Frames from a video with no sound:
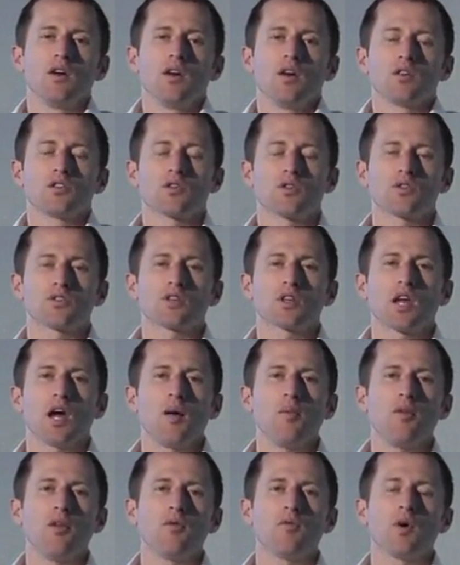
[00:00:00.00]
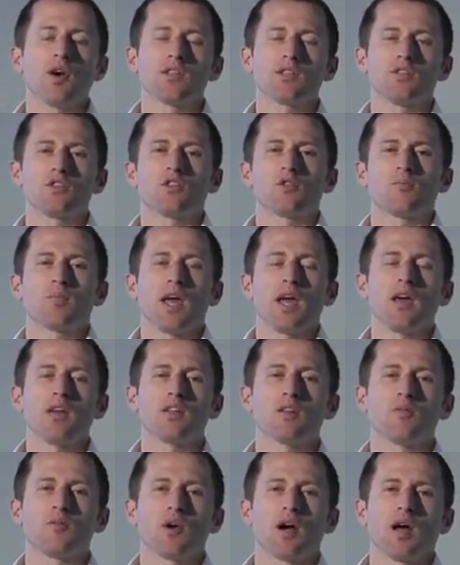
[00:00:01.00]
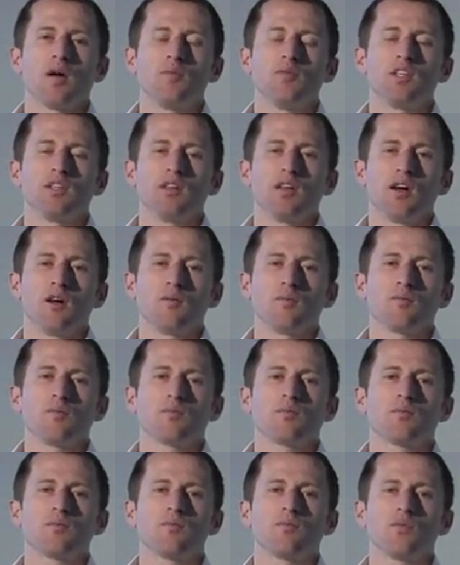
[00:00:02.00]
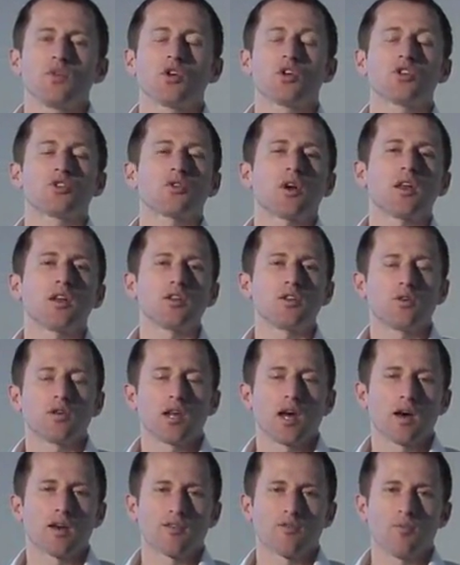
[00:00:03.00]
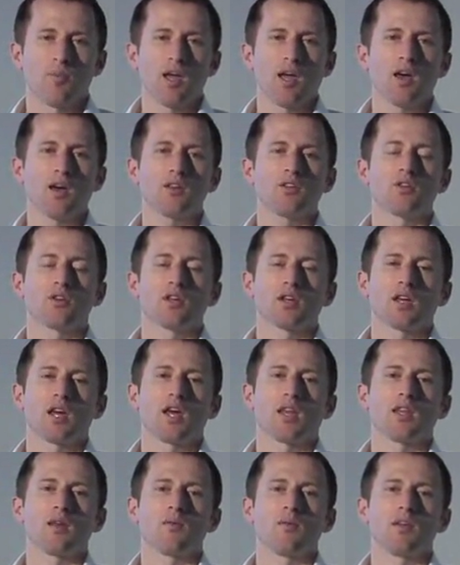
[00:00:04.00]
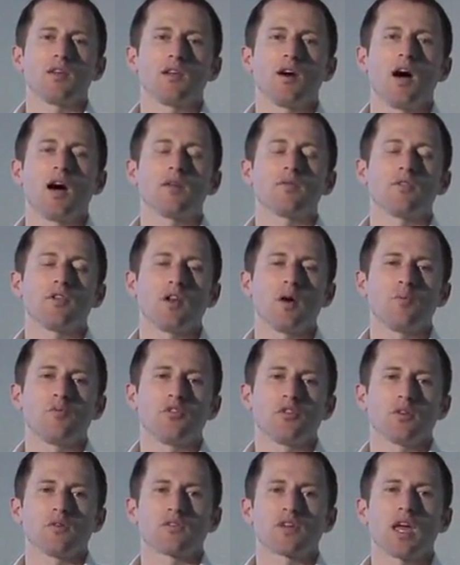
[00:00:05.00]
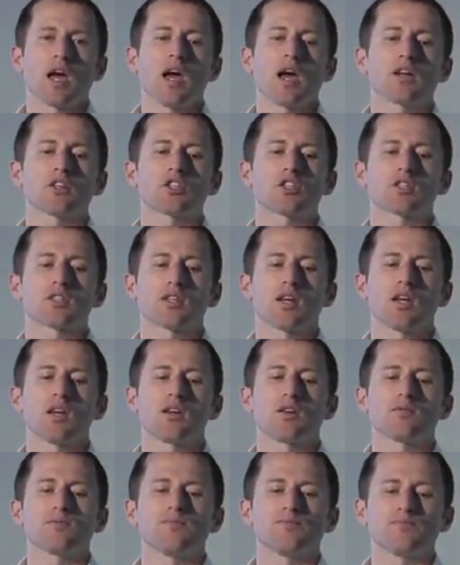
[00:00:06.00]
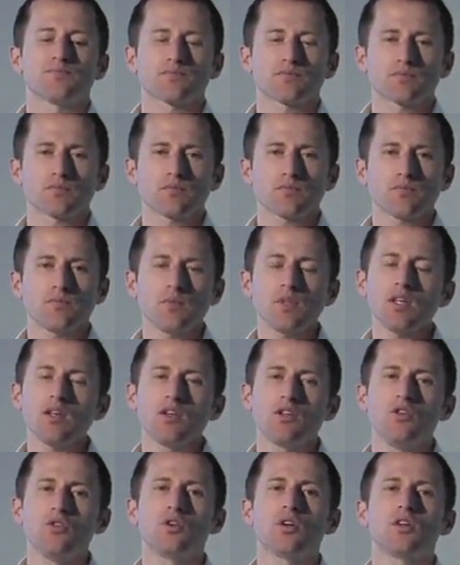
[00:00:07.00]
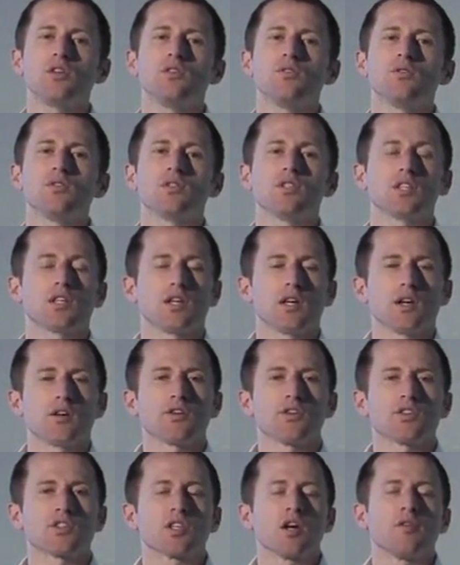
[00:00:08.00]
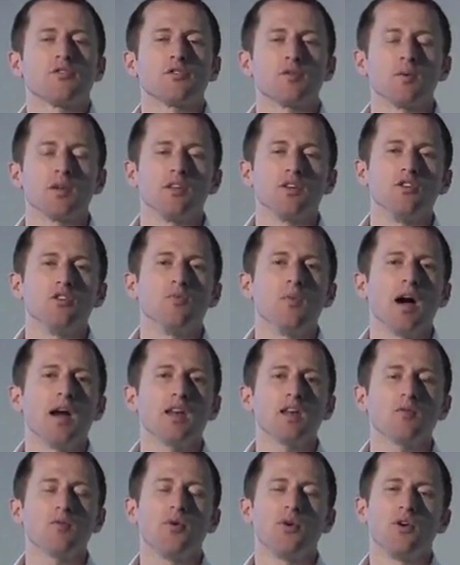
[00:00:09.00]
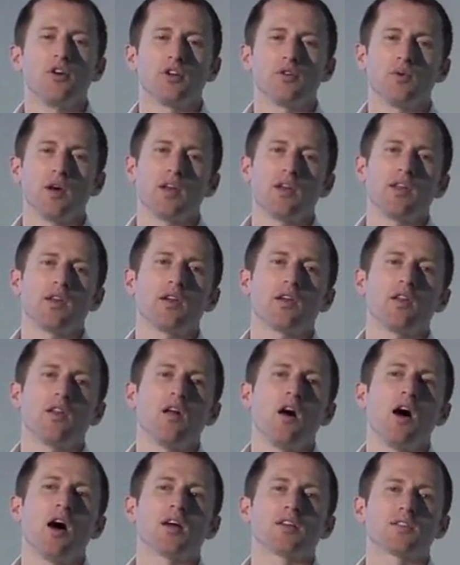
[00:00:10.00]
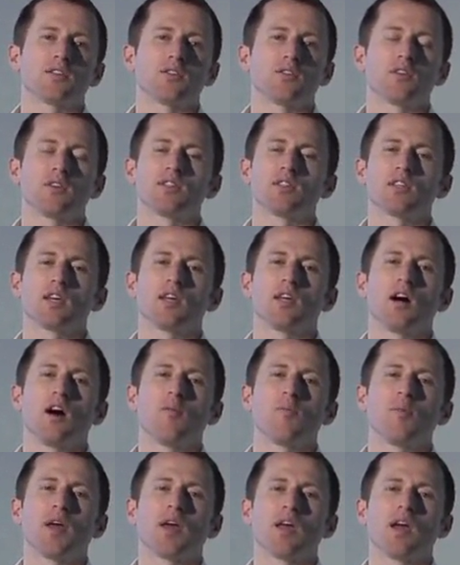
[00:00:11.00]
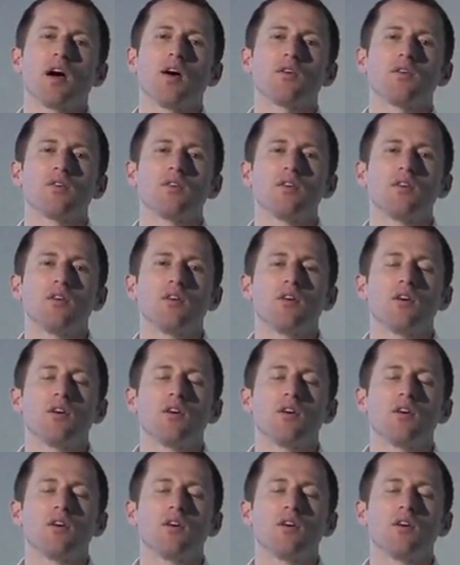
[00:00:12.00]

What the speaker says: So there's a couple of ways you could pay the bribe to them. You could try to do it out of band. You could hand them an envelope full of cash, say. You could declare yourself to be a new mining pool and run it at a loss. You could say, I'll pay out